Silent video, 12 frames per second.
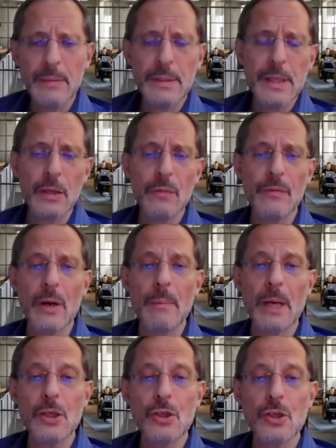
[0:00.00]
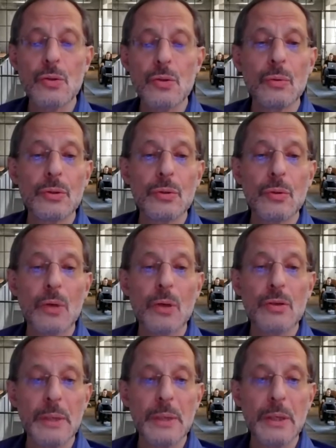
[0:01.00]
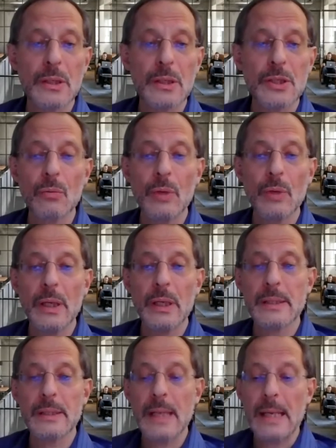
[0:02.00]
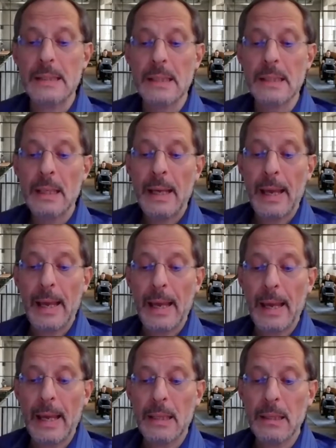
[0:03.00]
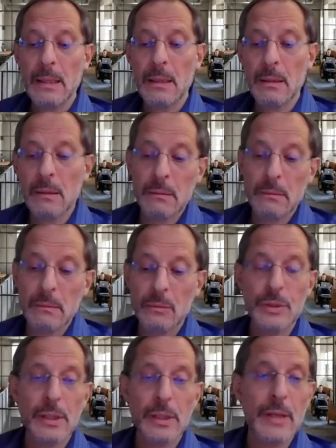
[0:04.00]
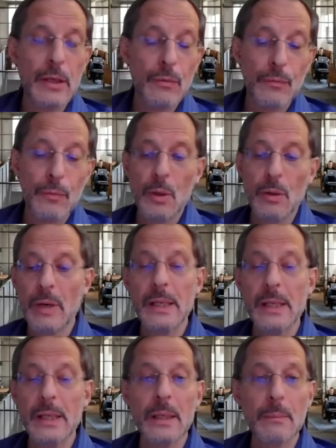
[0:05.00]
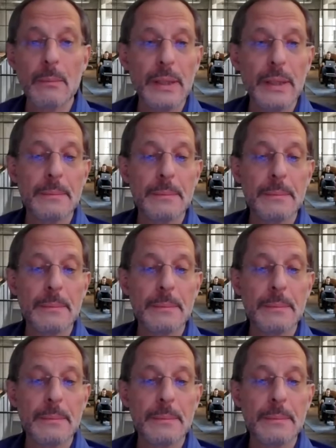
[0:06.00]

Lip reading: Thank you very much to our speakers, Jean-Louis and Sas. And Uzi, thank you for moderating, please.